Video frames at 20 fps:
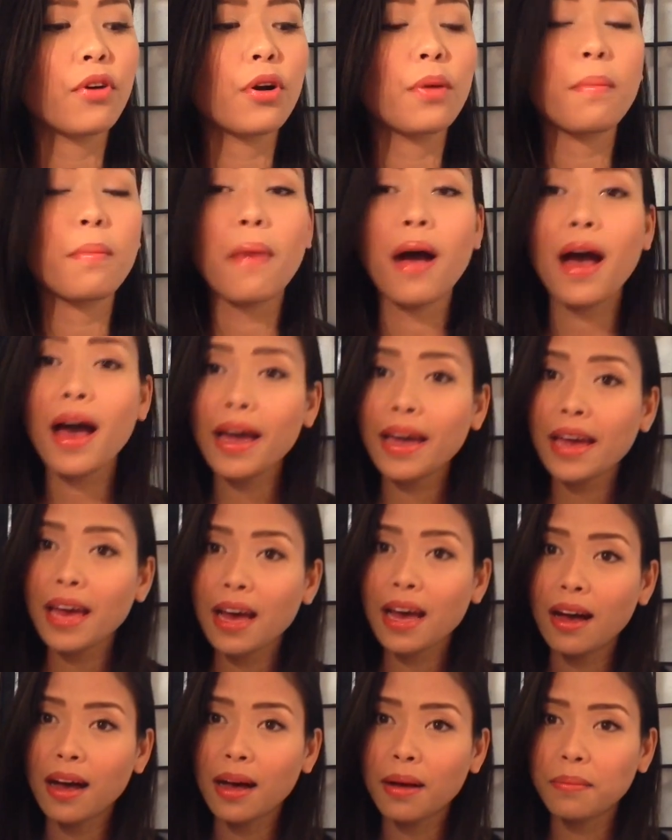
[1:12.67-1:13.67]
my
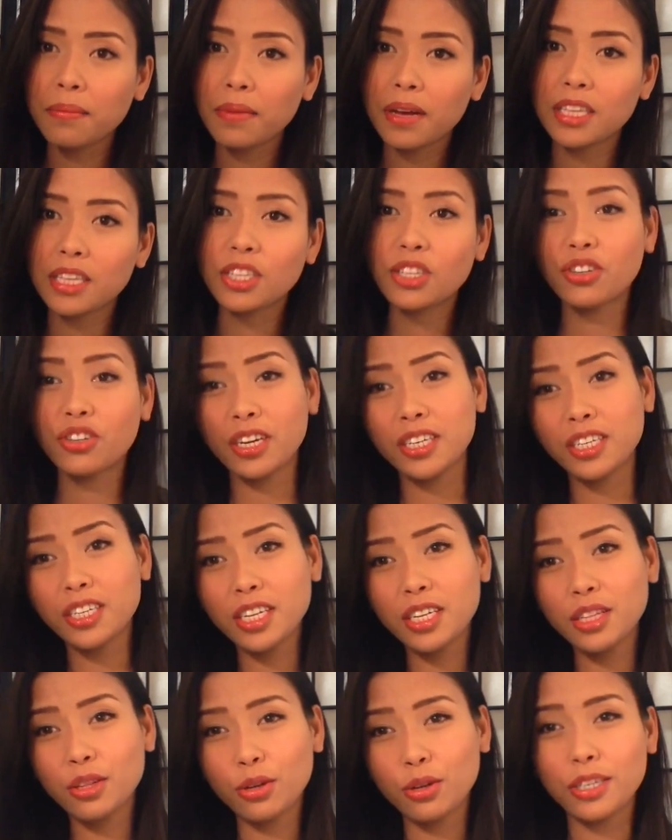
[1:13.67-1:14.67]

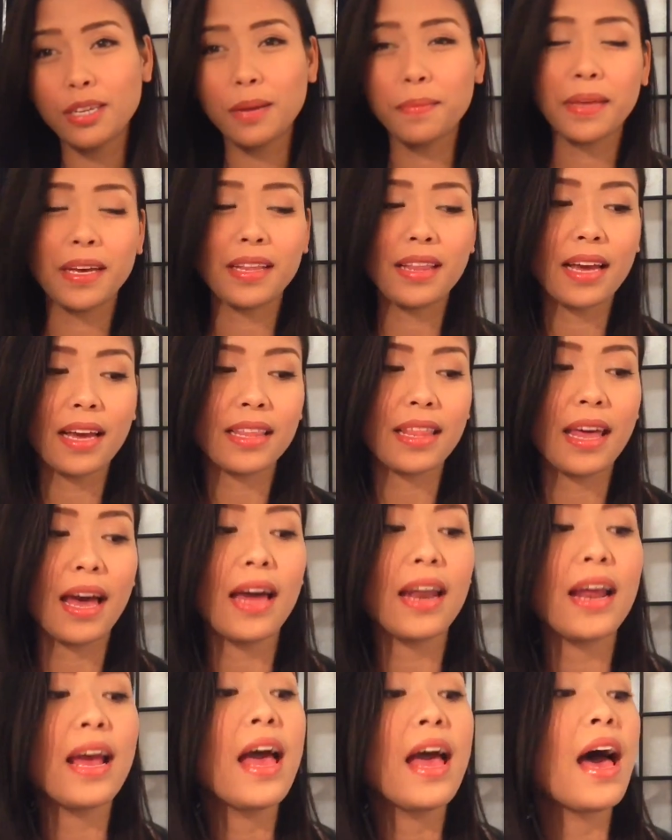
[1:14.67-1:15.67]
astringent or something like
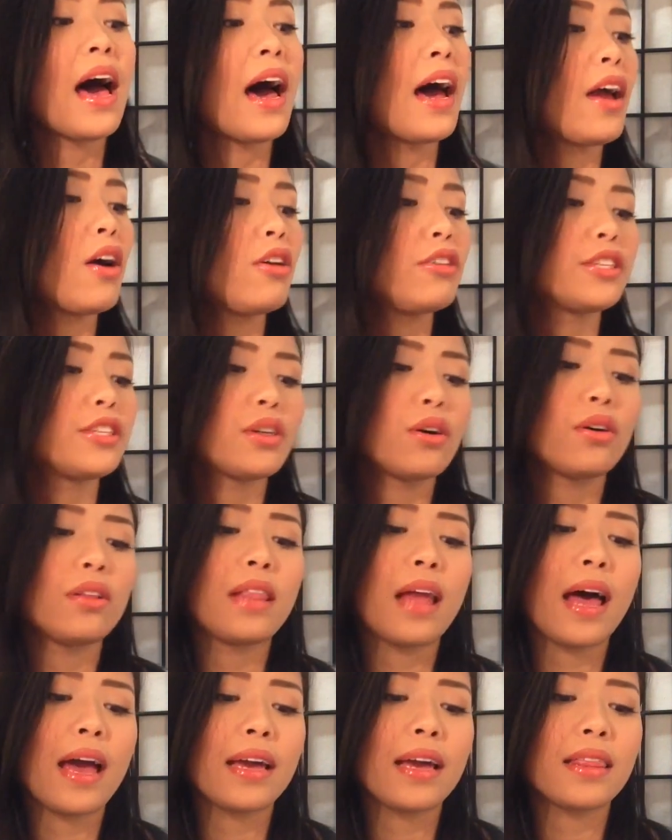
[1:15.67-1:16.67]
that, I also
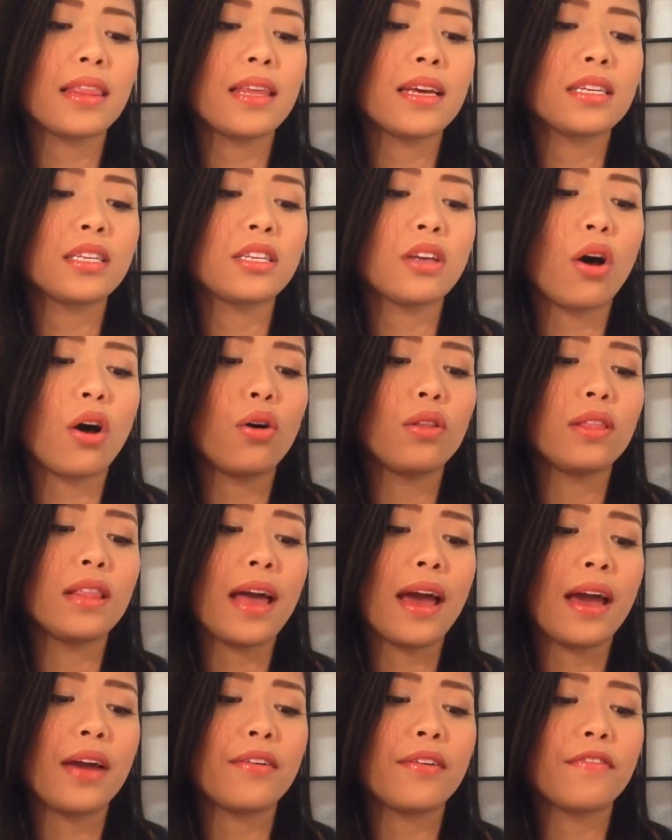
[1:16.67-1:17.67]
like this
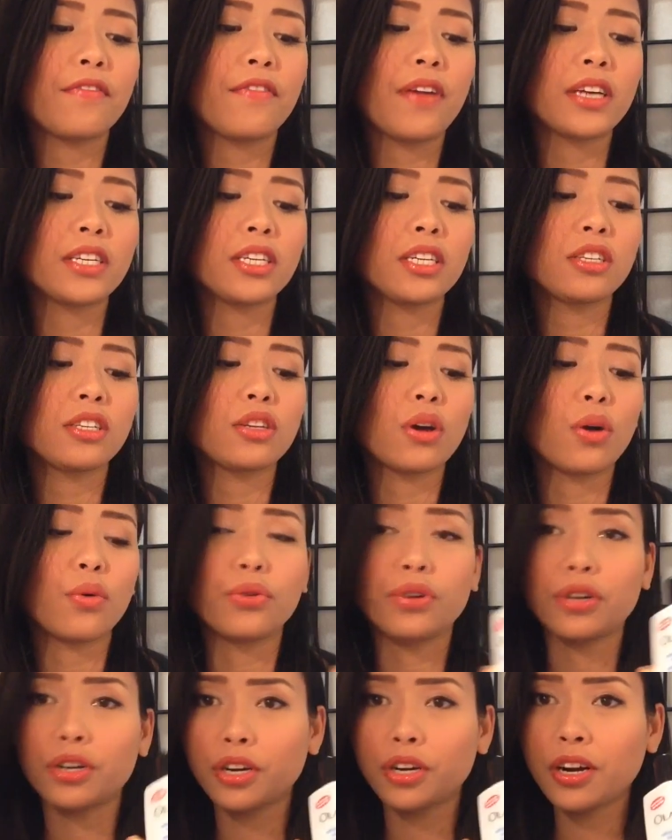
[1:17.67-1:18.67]
Olay refreshing
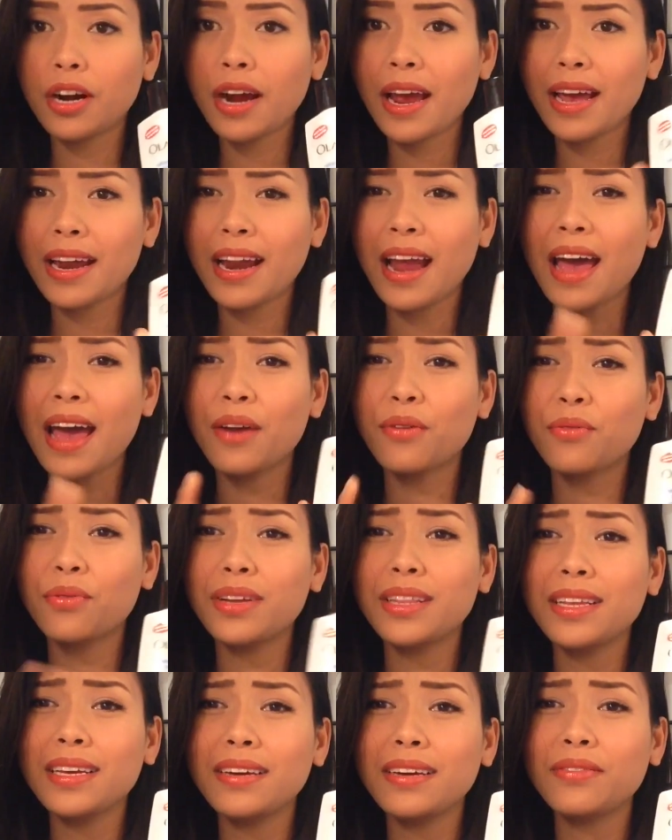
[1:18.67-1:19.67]
toner, and I
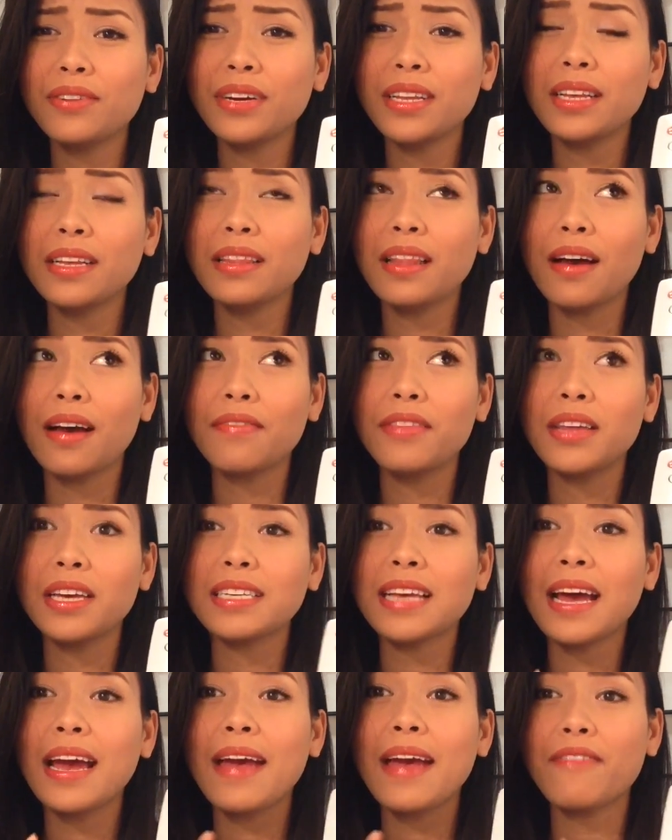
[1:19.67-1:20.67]
really love
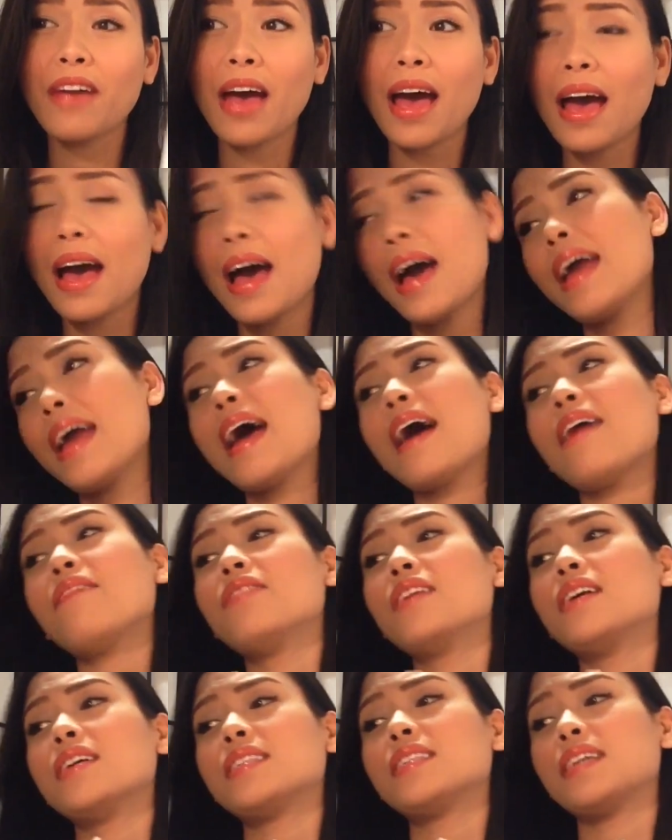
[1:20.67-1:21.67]
this. I
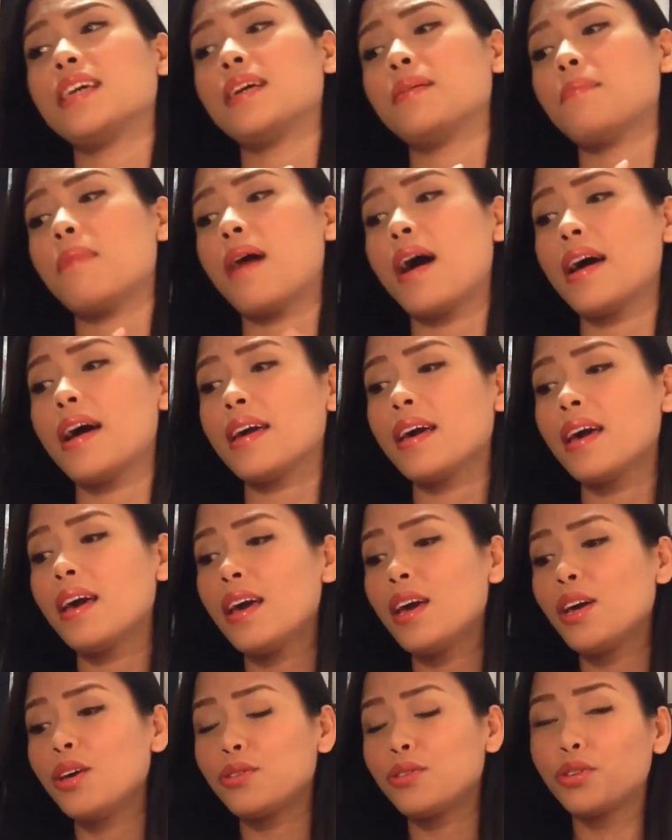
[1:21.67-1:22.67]
have this in my
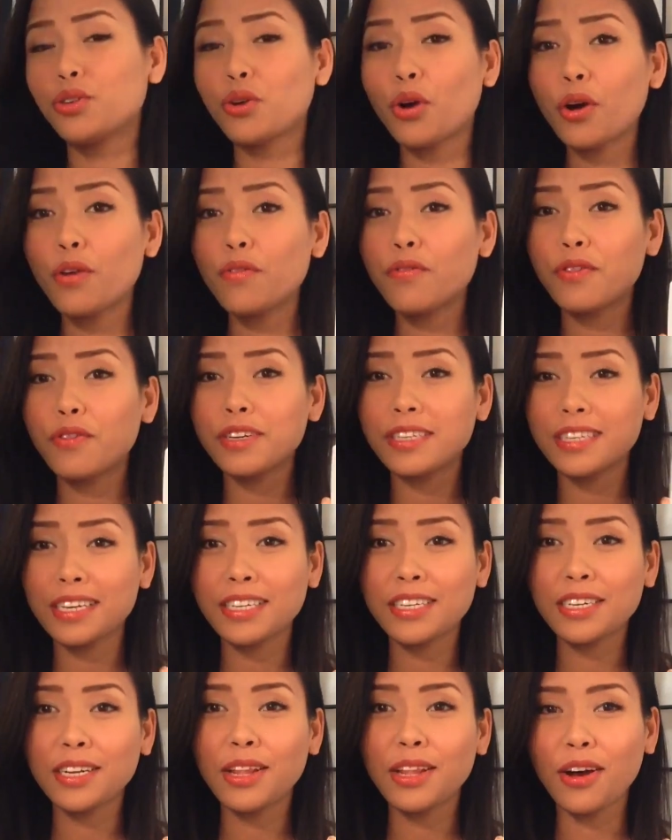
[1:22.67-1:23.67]
drawer for
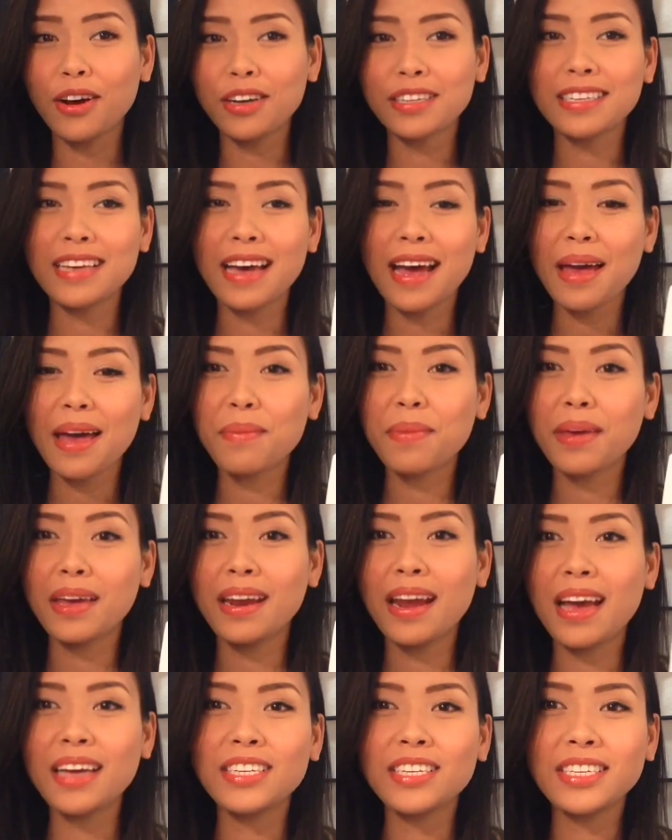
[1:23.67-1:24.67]
such a long time,
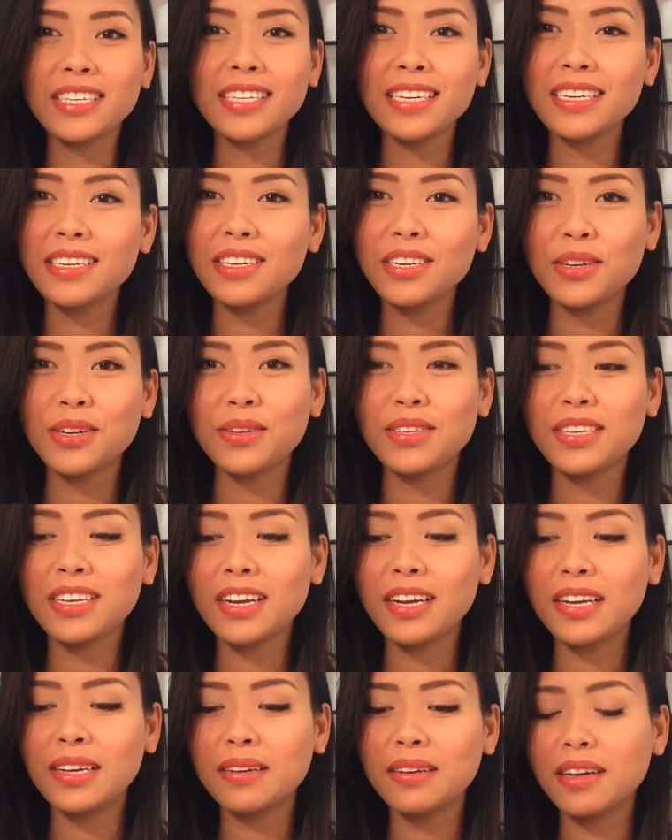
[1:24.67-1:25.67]
and I just didn't use
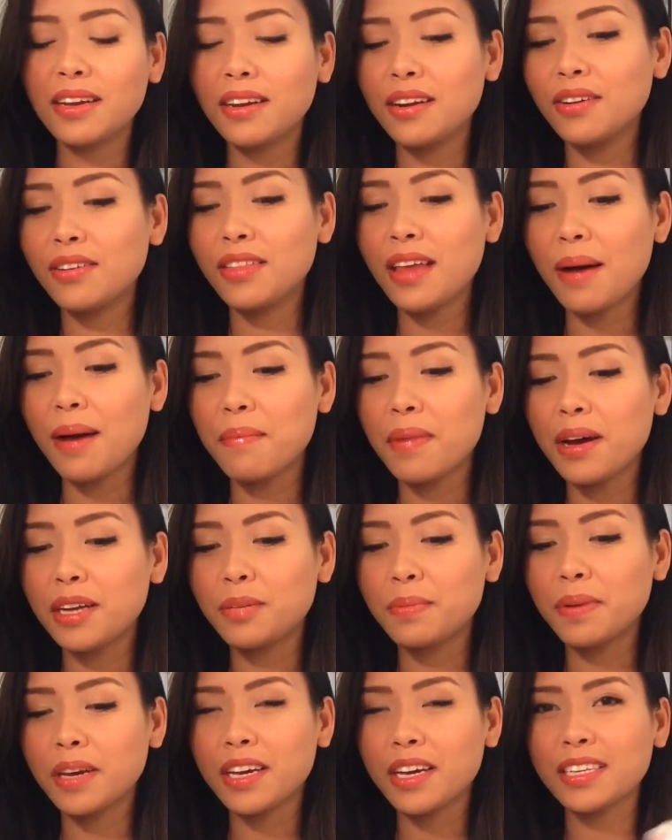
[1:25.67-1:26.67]
it that
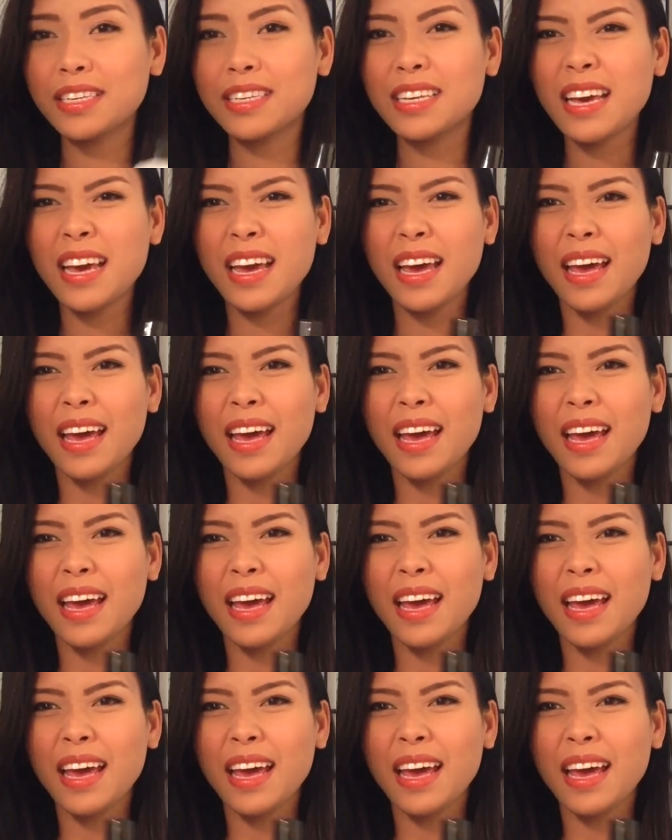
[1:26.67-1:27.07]
much because